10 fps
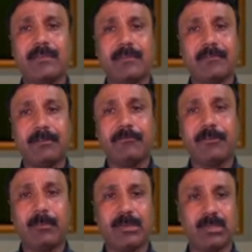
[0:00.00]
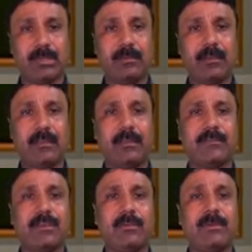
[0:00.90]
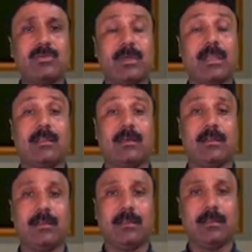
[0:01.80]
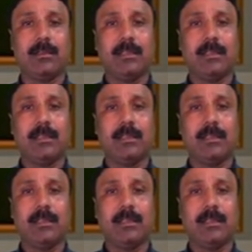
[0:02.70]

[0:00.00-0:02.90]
some information is given to a learner.